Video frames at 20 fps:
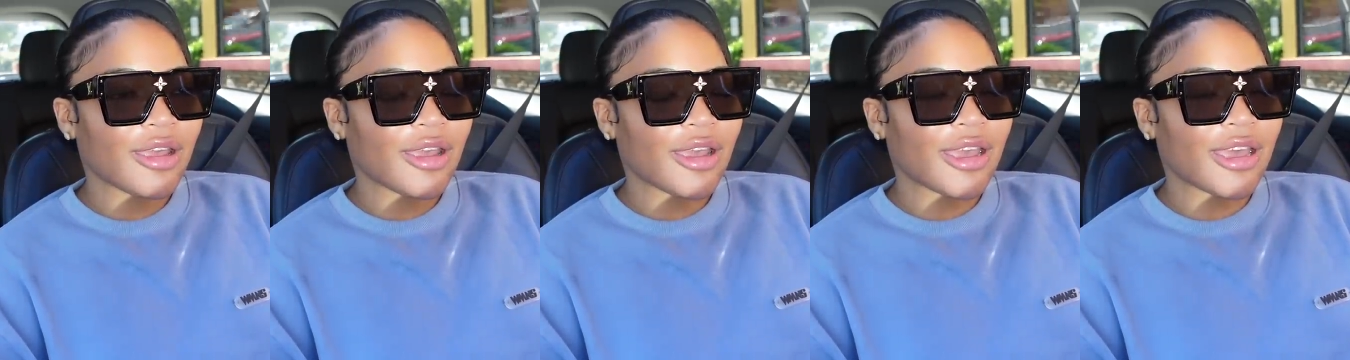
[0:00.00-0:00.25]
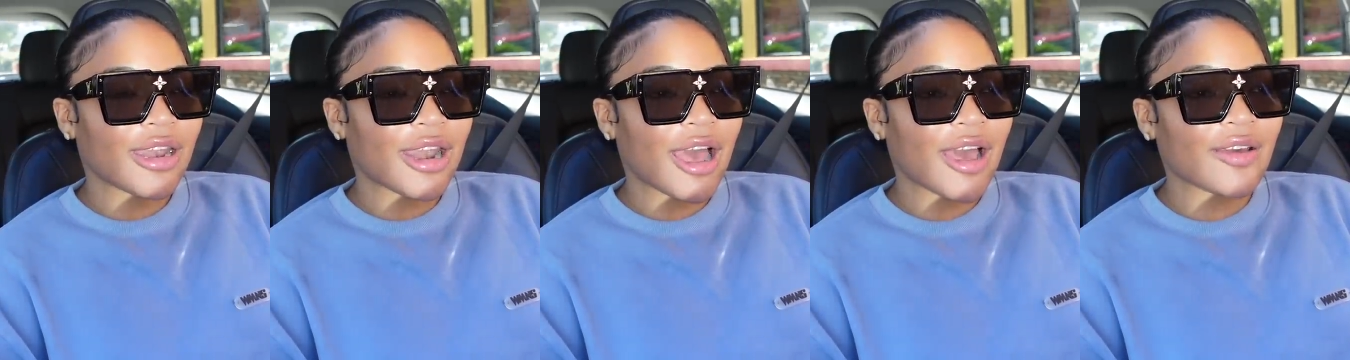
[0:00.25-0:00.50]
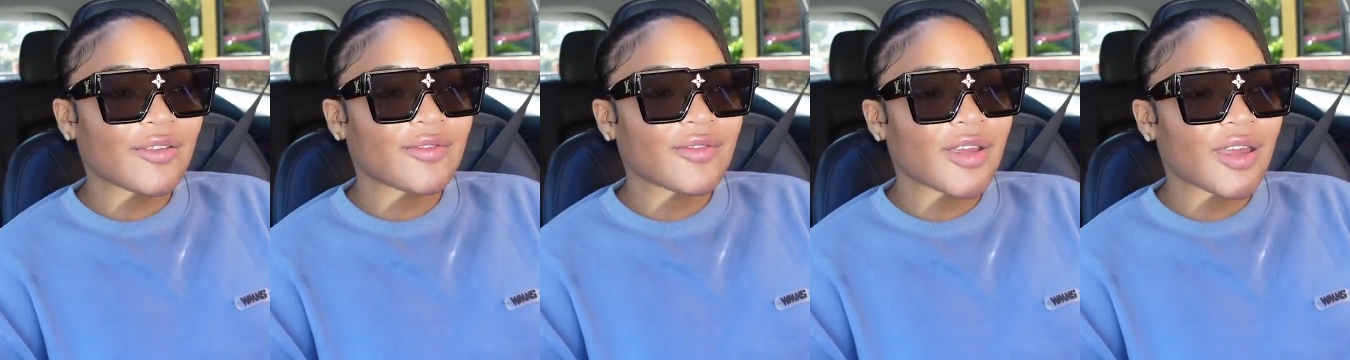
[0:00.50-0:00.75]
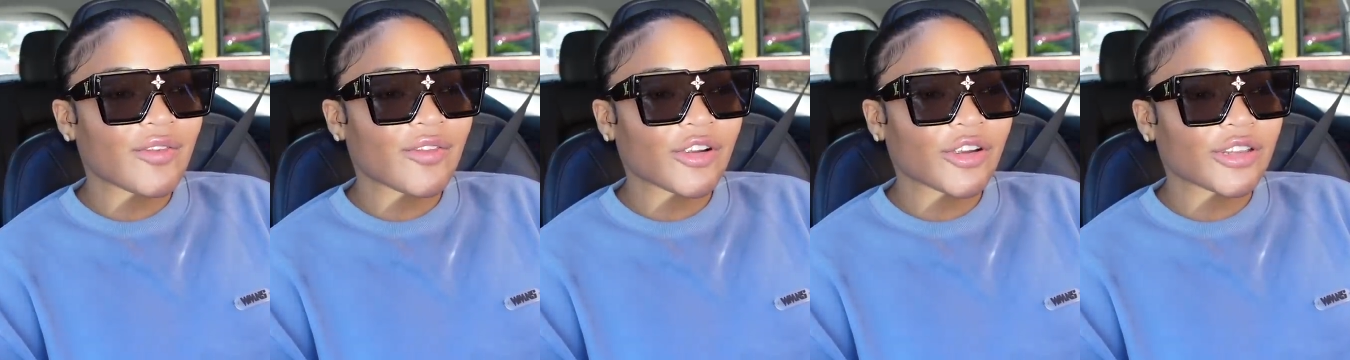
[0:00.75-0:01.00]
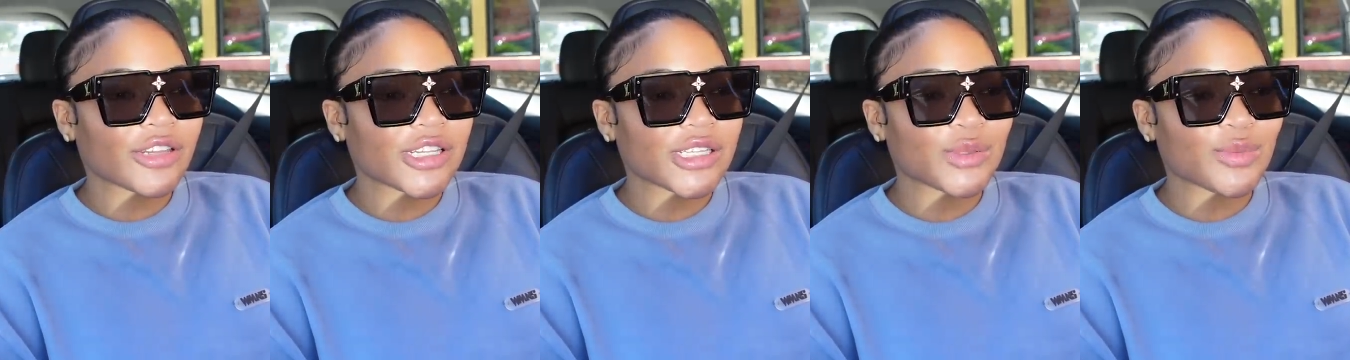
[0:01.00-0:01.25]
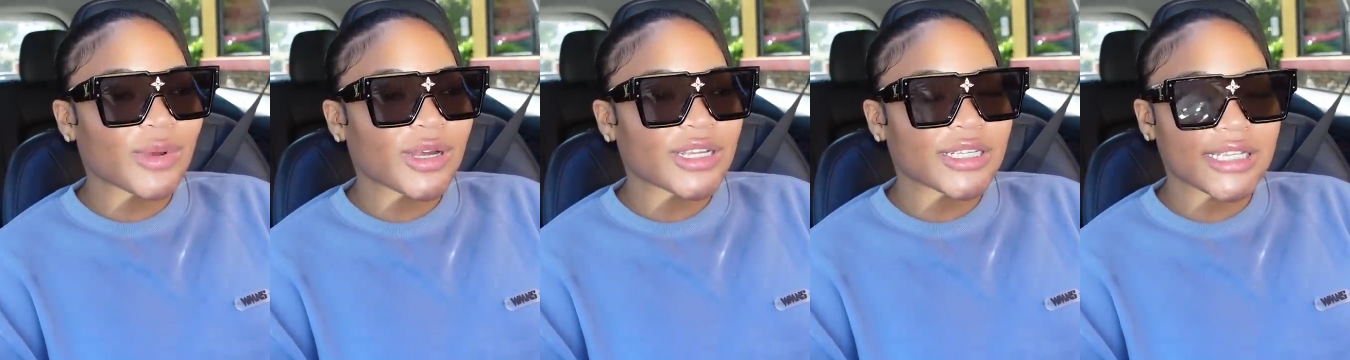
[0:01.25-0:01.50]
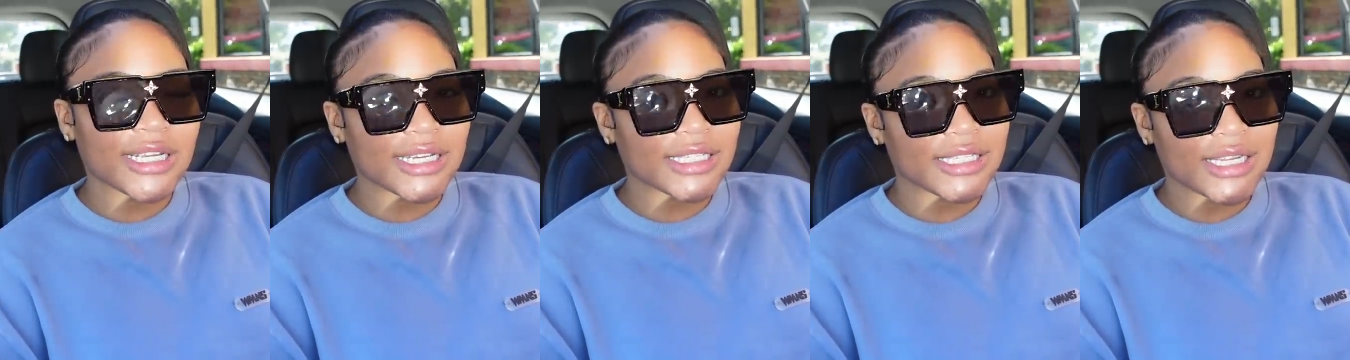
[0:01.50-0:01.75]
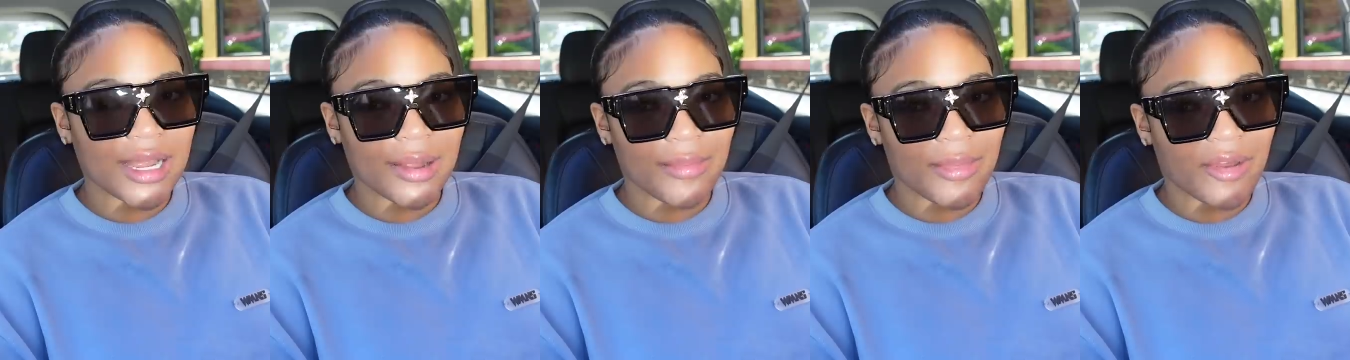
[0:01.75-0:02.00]
and i never this is my second
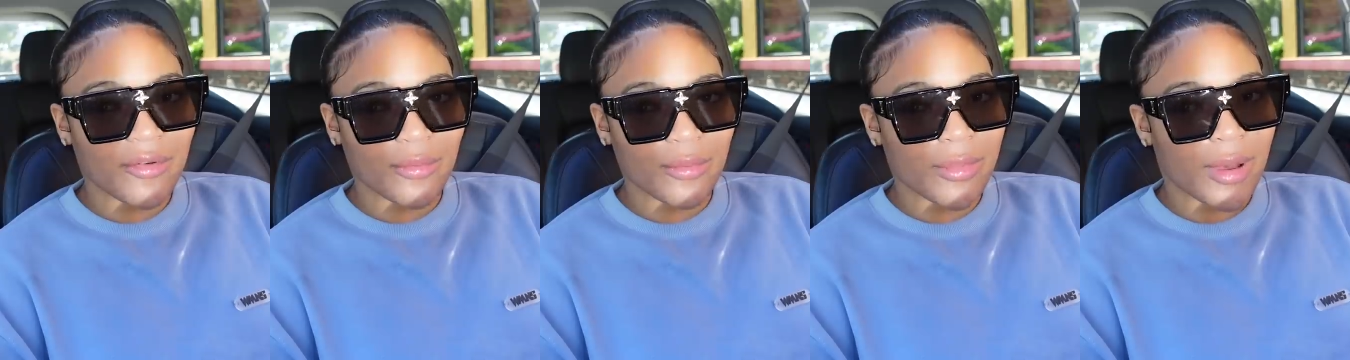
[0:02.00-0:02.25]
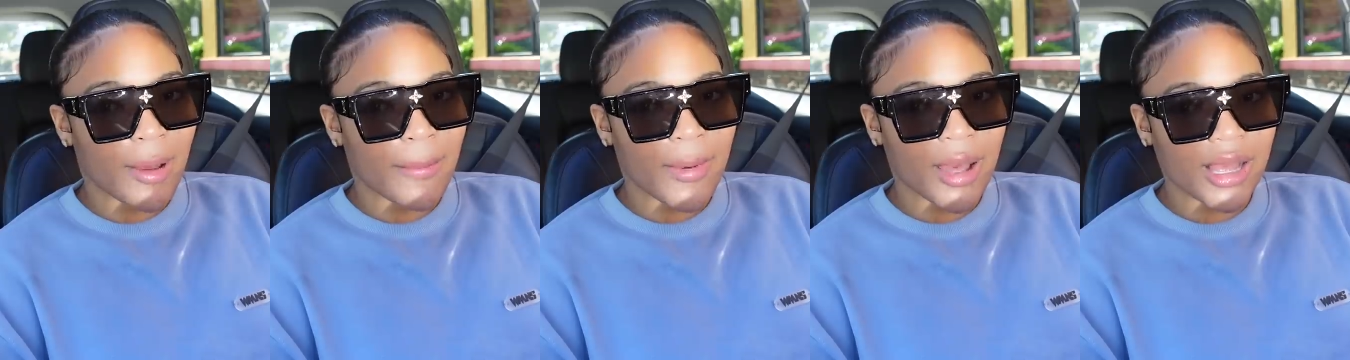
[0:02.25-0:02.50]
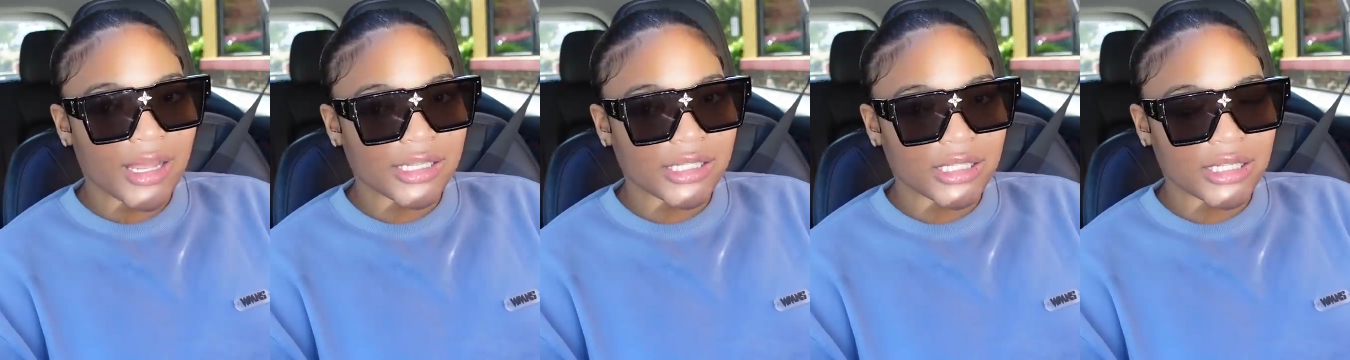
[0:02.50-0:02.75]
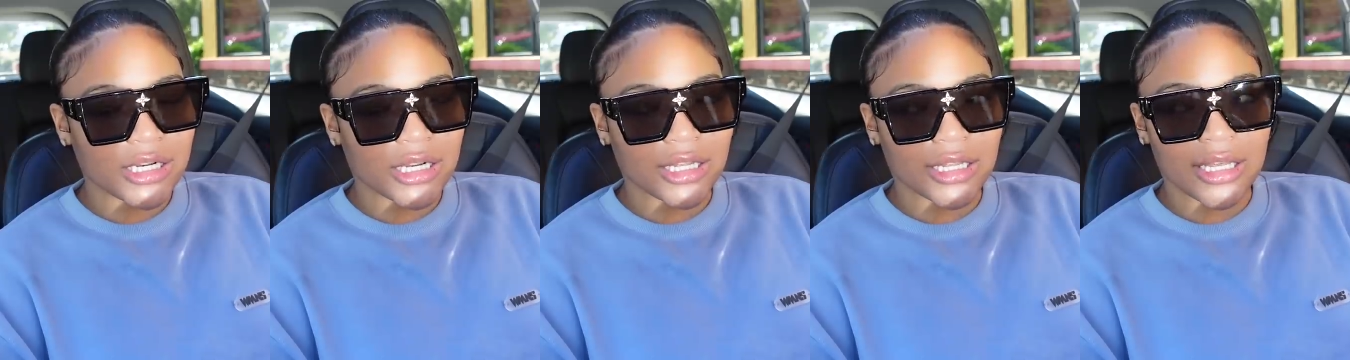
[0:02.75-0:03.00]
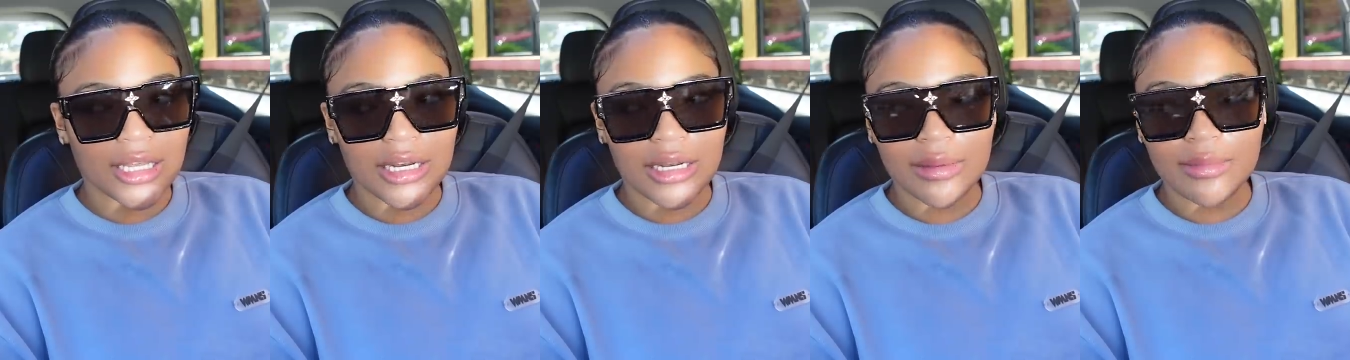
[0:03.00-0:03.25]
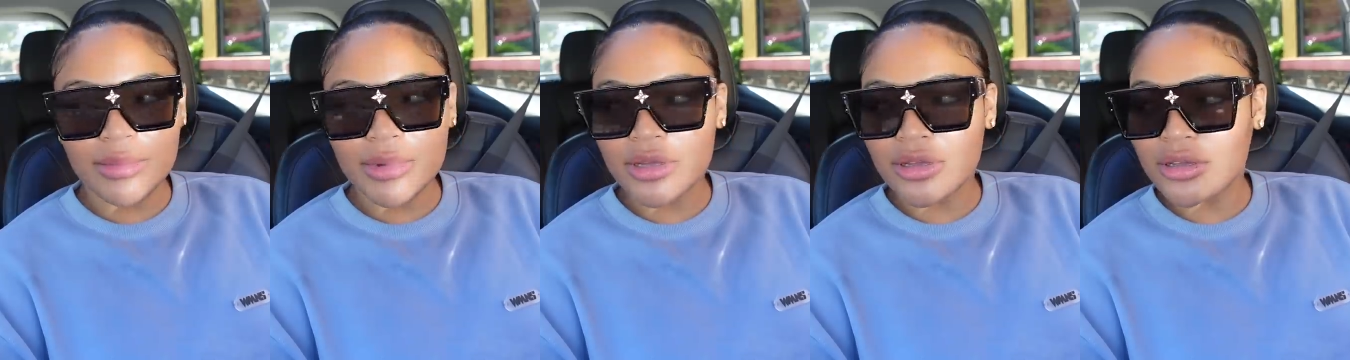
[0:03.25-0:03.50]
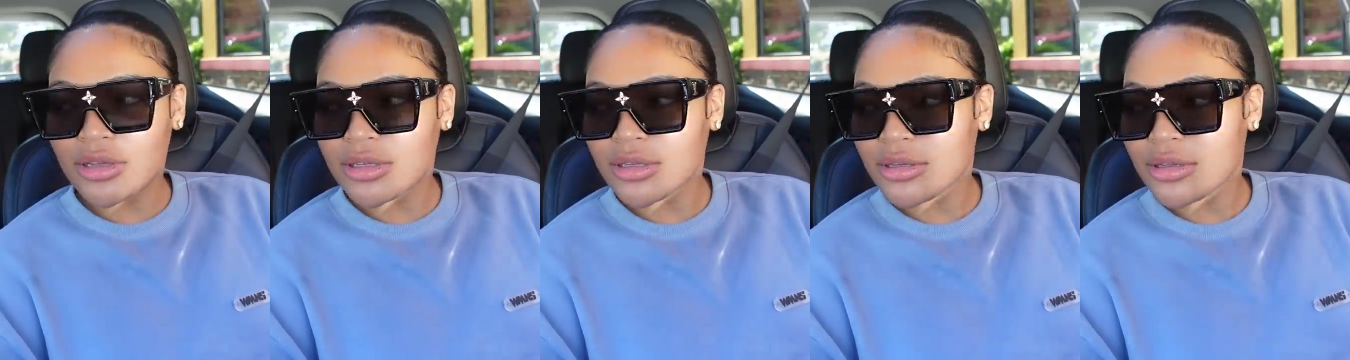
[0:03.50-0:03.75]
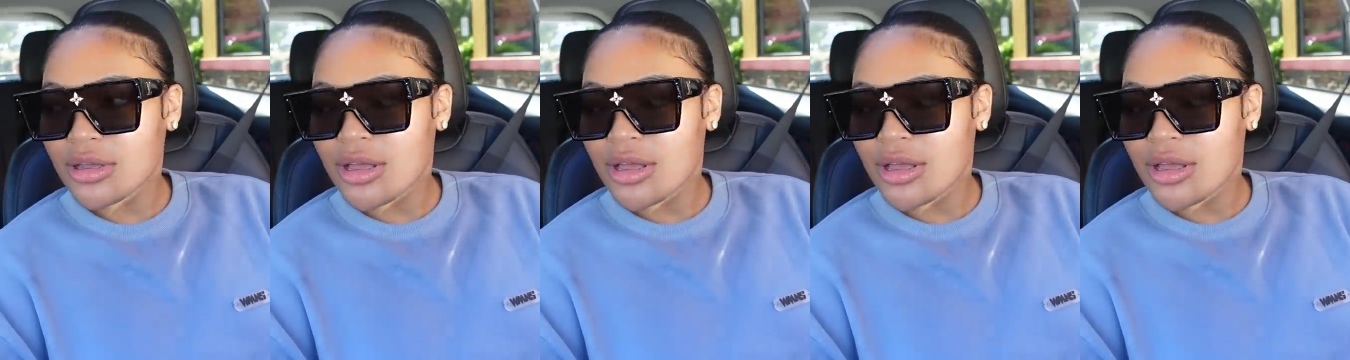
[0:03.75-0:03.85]
time having popeyes in atlanta but